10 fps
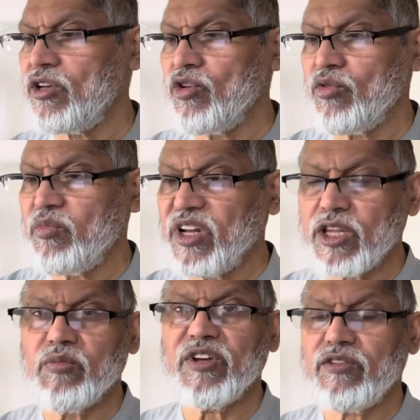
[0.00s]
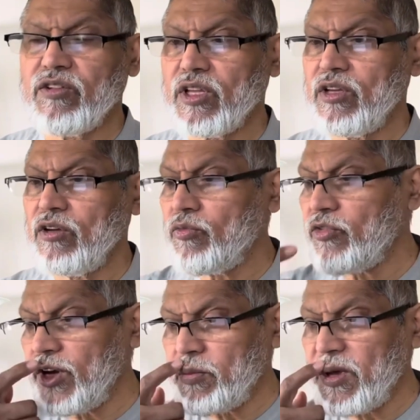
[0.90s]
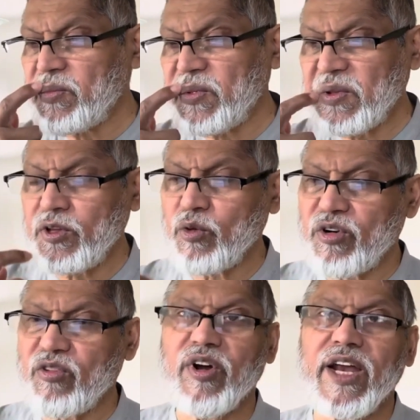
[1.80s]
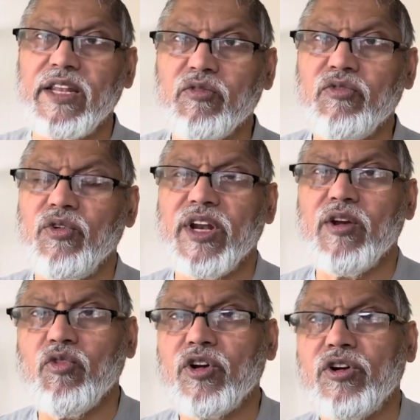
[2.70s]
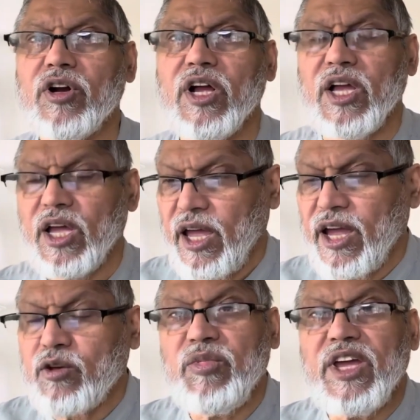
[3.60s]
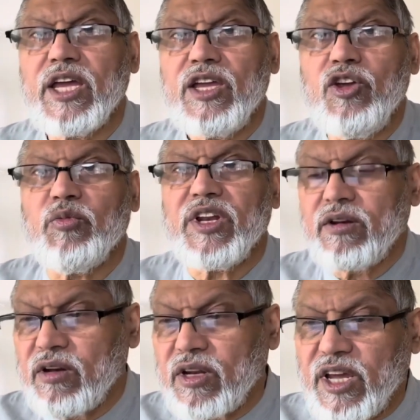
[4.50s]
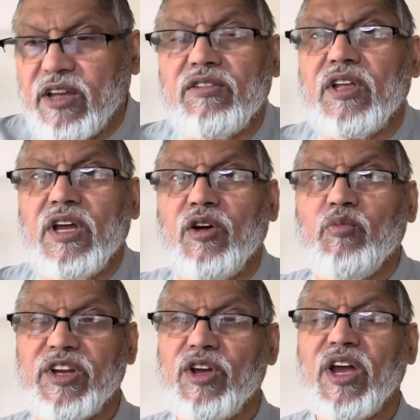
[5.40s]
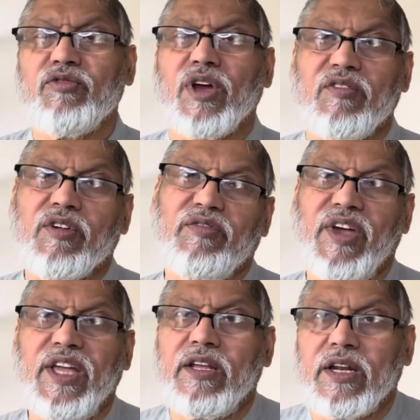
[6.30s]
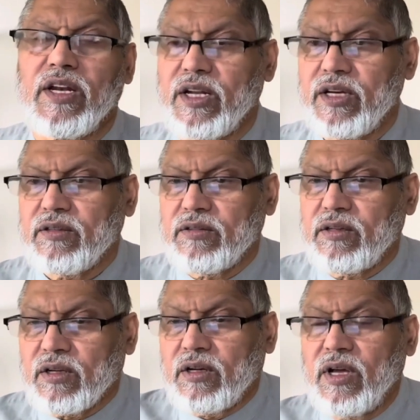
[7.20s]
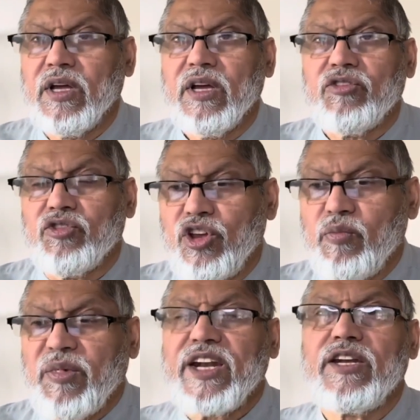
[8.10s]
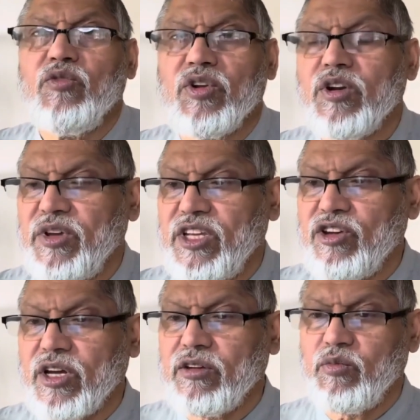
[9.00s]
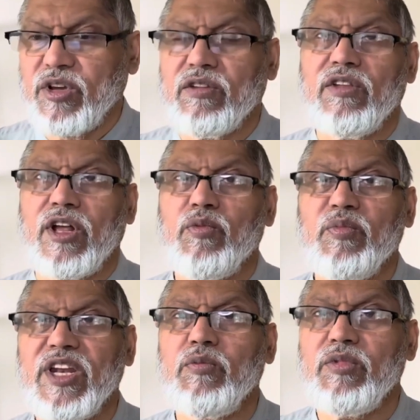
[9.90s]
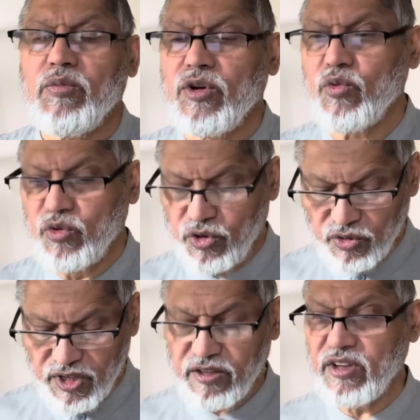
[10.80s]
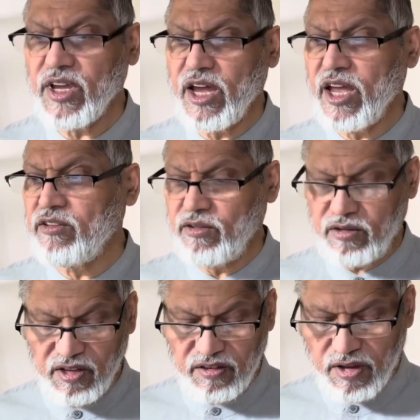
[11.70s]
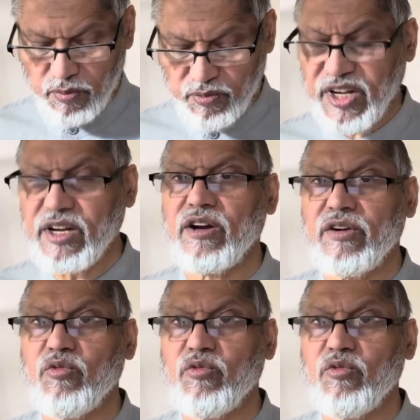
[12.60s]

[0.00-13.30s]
you build a masjid, you feed people, you provide the food and water. And being a human, yes, but you have to have a faith in Allah. So humanity will be judged because there are many people who do these things as this particular